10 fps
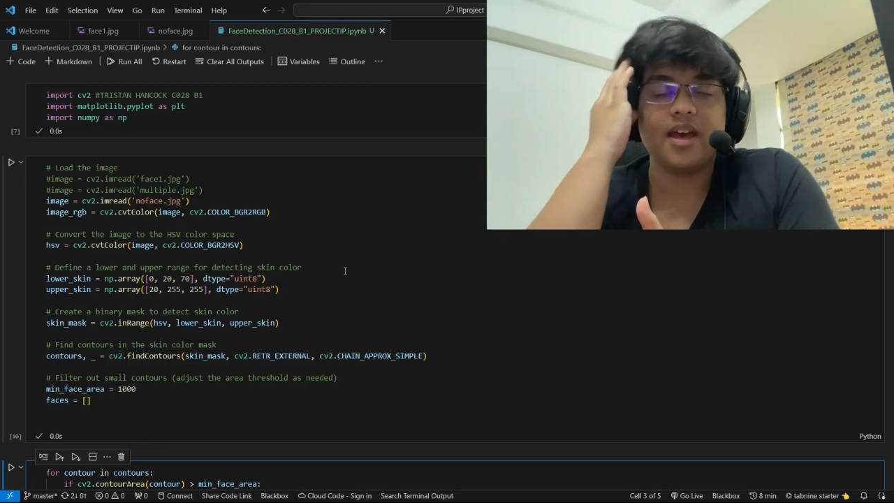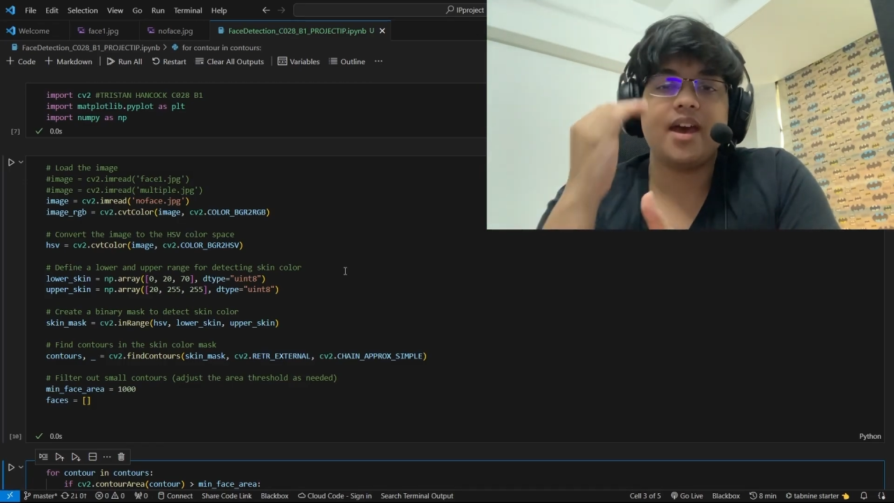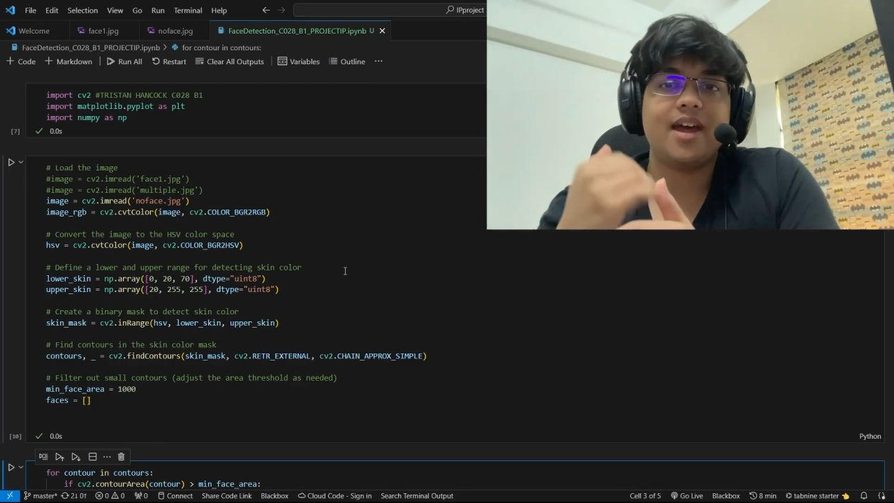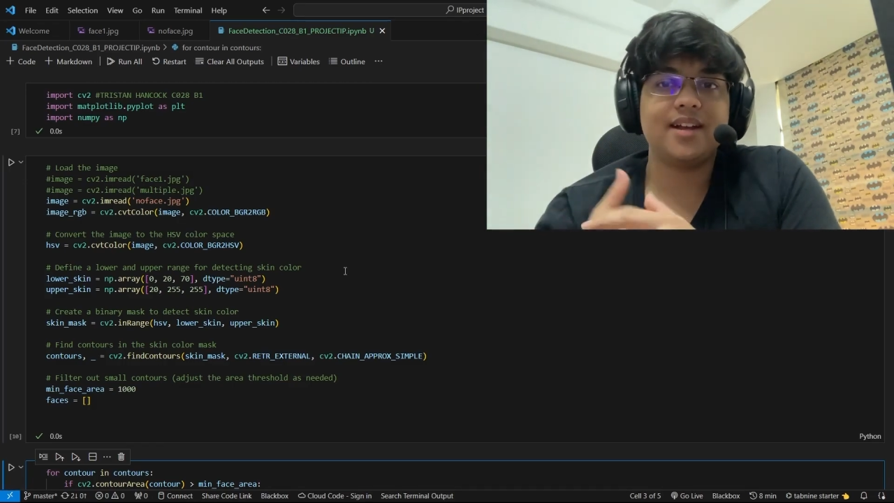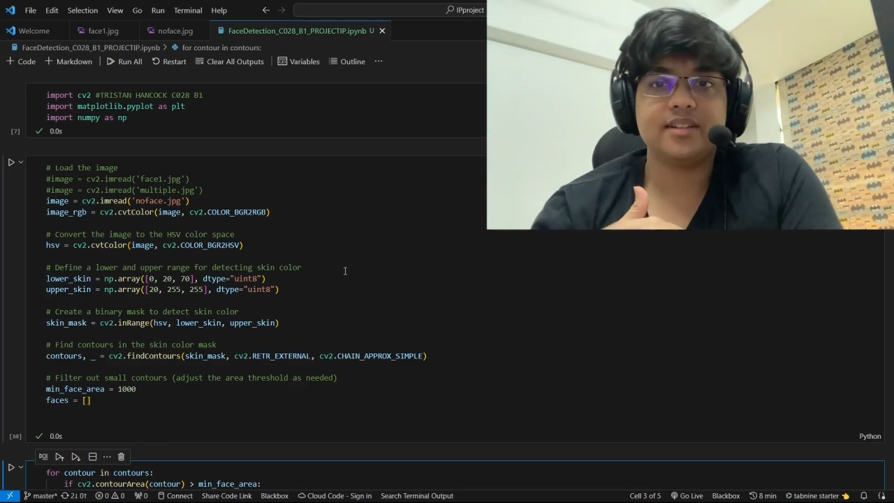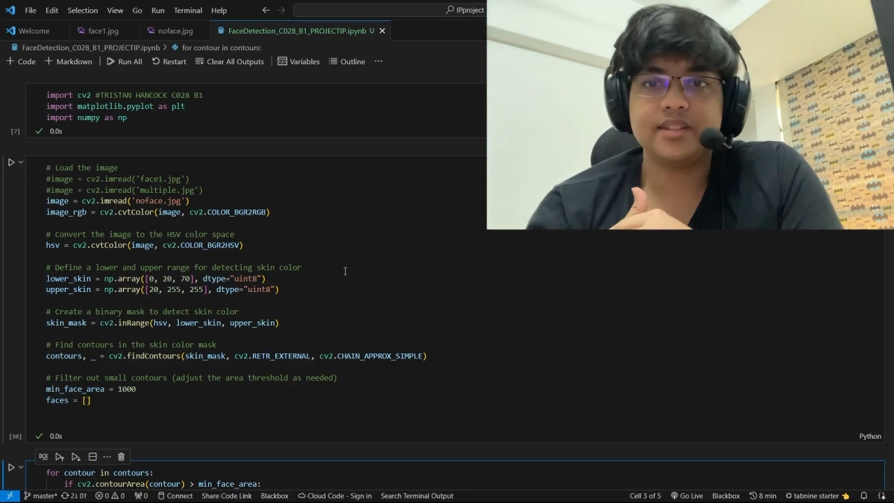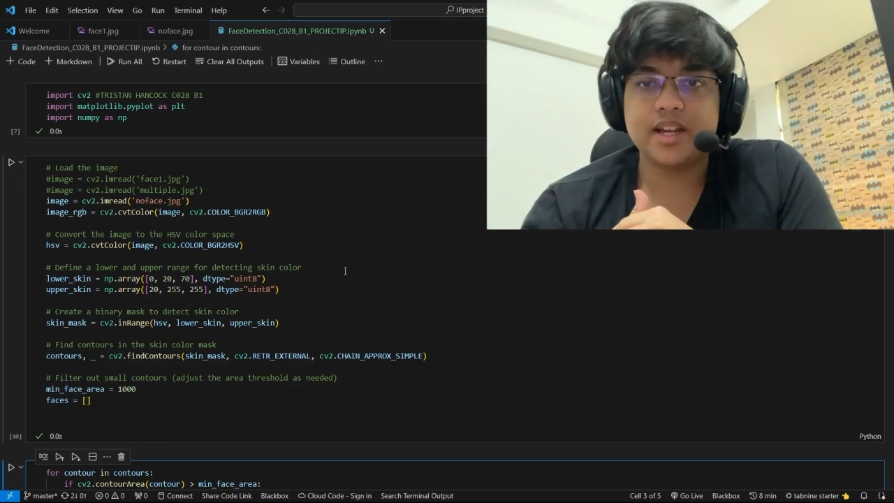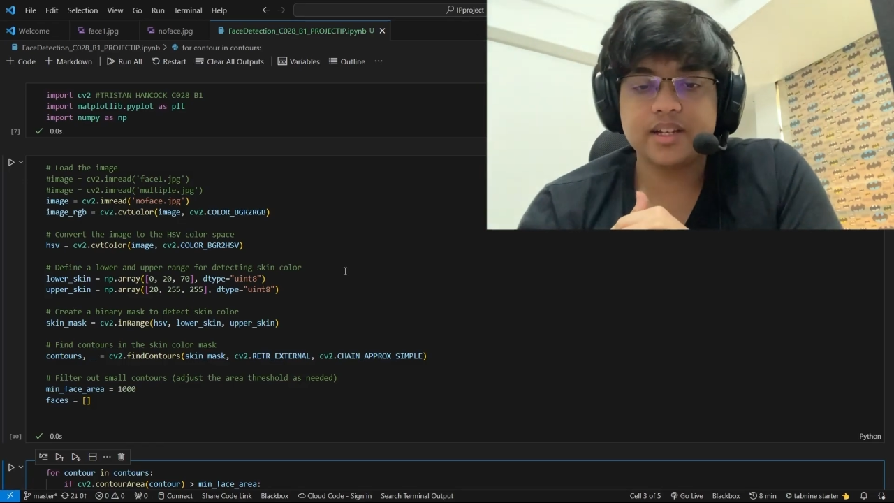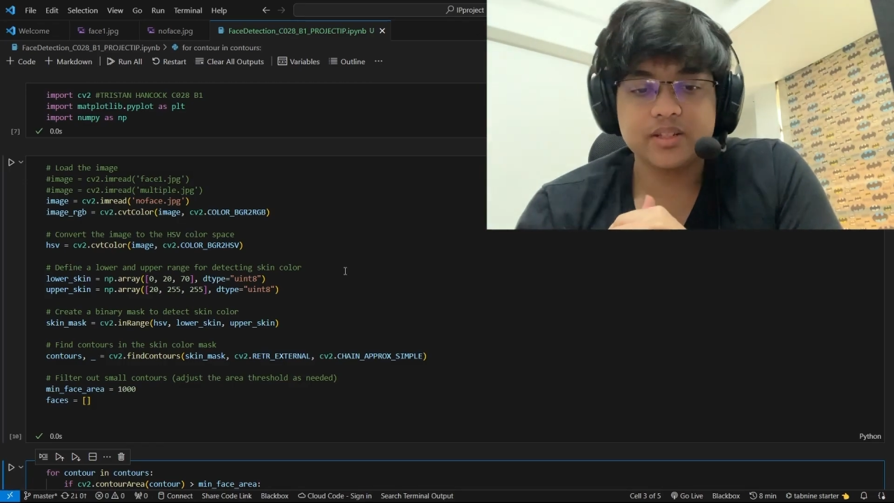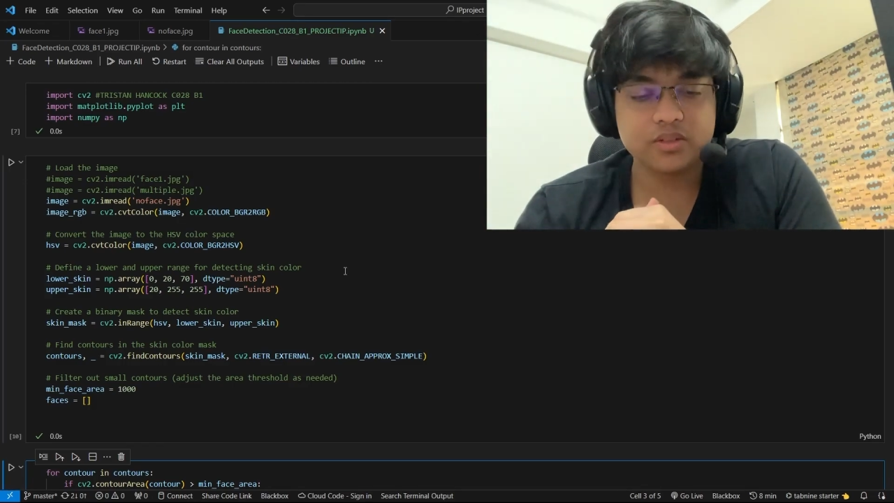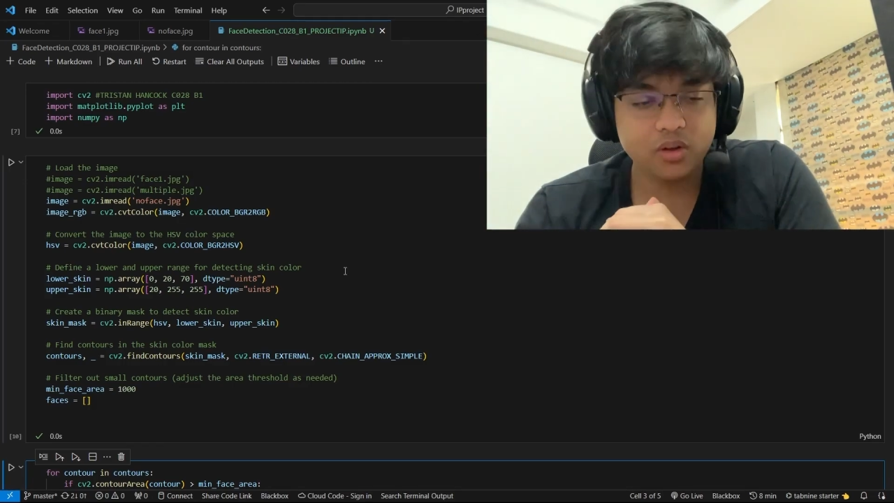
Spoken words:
And that is